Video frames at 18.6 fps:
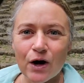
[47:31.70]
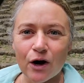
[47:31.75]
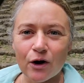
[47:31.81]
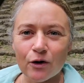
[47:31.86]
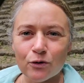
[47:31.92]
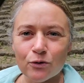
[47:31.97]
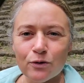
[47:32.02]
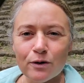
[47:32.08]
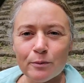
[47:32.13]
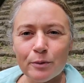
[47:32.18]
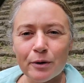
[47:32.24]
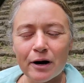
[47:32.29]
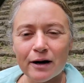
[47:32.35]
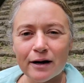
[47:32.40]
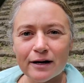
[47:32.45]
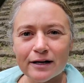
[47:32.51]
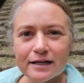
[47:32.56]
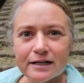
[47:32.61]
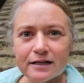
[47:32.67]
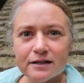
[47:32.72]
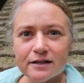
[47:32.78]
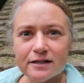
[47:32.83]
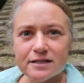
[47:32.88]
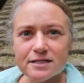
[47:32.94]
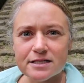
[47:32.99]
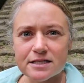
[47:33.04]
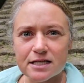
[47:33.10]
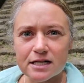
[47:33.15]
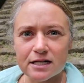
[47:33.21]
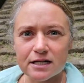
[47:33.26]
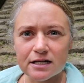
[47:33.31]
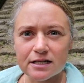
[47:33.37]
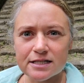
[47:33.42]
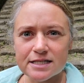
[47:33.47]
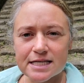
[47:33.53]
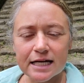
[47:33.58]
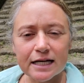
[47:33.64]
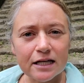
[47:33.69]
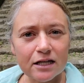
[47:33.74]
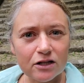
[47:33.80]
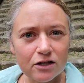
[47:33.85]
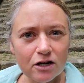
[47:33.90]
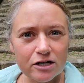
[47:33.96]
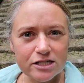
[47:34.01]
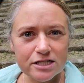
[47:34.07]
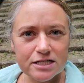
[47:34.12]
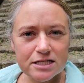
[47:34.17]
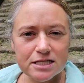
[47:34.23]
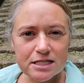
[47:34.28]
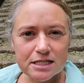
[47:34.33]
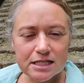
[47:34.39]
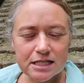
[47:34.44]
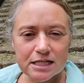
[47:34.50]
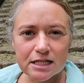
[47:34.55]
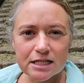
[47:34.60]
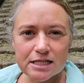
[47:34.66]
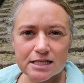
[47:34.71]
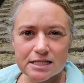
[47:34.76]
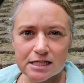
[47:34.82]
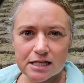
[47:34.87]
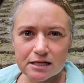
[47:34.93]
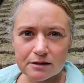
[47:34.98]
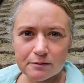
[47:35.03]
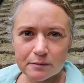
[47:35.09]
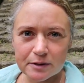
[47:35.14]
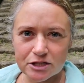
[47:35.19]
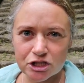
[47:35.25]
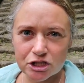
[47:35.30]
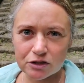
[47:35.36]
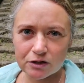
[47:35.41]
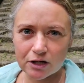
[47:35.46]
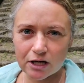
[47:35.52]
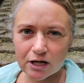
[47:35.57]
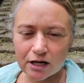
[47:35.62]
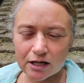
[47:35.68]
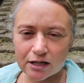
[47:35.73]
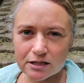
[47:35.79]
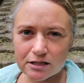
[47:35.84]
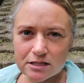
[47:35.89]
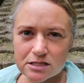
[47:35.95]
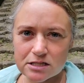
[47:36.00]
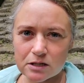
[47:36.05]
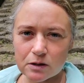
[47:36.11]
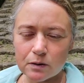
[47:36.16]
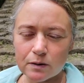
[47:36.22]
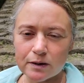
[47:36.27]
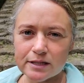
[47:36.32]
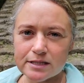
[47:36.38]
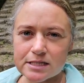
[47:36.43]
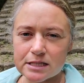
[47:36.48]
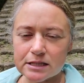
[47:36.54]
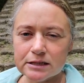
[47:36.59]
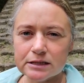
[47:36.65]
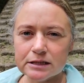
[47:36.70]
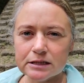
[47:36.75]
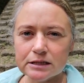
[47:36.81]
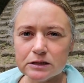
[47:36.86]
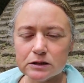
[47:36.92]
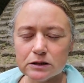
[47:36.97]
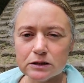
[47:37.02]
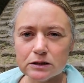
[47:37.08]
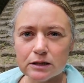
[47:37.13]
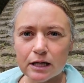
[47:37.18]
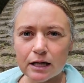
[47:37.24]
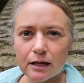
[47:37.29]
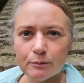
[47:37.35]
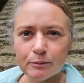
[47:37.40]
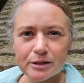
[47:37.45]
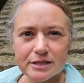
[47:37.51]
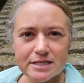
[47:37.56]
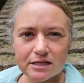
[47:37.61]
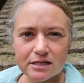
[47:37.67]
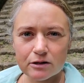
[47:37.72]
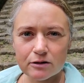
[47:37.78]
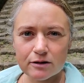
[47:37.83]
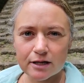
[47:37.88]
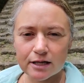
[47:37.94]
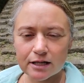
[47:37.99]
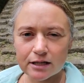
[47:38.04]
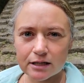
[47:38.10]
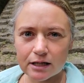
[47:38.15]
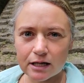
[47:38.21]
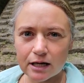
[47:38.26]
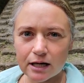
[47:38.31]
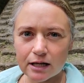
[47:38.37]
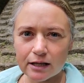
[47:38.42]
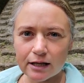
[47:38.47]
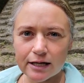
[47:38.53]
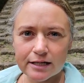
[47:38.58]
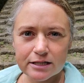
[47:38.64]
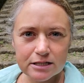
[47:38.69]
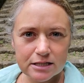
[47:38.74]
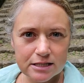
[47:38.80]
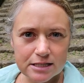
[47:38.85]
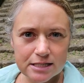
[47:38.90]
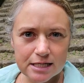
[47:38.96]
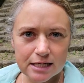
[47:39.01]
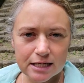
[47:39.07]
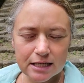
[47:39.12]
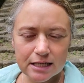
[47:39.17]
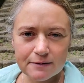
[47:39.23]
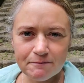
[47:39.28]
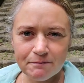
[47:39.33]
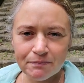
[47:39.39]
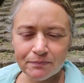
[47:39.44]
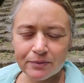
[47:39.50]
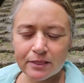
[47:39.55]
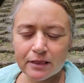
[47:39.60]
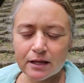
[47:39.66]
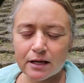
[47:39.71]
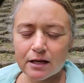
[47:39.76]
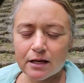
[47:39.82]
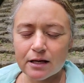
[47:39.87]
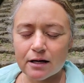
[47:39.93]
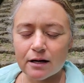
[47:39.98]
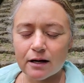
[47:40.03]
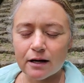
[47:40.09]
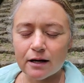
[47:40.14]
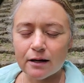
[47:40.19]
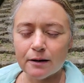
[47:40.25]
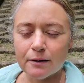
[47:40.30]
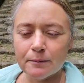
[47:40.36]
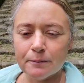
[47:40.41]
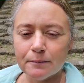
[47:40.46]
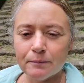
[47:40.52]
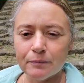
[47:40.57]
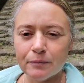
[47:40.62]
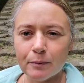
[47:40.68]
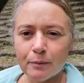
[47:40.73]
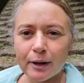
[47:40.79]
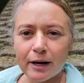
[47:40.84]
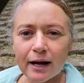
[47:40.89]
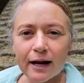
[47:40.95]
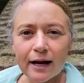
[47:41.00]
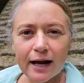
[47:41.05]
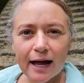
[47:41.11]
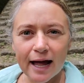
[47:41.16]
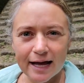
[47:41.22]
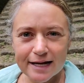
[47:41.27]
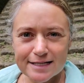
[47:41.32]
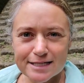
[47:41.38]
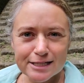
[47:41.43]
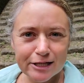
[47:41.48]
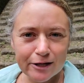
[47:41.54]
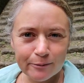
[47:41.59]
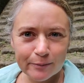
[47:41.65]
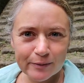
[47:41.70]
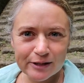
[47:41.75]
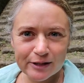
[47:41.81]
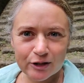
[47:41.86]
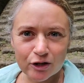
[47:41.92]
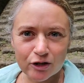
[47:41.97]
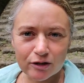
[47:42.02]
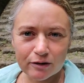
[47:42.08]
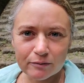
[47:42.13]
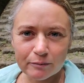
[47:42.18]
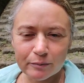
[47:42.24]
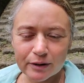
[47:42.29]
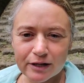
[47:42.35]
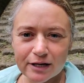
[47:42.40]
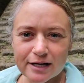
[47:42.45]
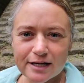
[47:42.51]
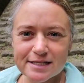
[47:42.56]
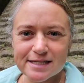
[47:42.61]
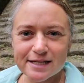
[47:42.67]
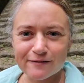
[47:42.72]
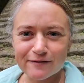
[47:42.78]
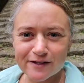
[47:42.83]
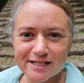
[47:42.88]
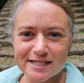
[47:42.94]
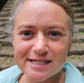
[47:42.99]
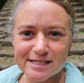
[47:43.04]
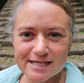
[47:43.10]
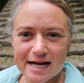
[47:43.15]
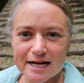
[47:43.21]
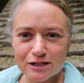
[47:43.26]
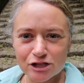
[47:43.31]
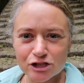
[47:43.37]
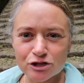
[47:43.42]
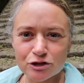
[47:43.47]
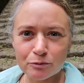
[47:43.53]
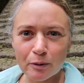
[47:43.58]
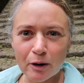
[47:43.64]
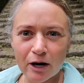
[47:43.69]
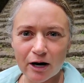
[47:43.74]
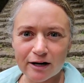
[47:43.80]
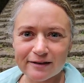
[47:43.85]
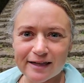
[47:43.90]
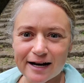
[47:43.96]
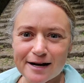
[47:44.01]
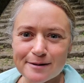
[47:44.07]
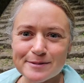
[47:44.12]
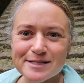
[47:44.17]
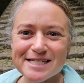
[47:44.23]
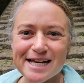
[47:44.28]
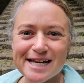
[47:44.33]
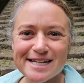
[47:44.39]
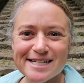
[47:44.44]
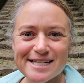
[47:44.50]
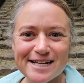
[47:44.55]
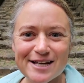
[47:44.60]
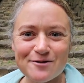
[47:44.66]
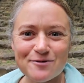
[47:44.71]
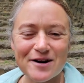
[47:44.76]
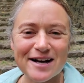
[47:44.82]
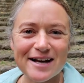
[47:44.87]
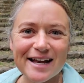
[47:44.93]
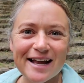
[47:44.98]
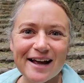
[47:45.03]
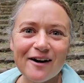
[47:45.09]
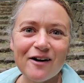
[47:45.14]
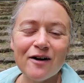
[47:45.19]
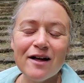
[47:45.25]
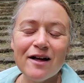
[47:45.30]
Uruapan is the second largest city in the state of Michoacan, so it's a little busier than I like to stay. But I had to come here because of this national park that I'm standing in right now.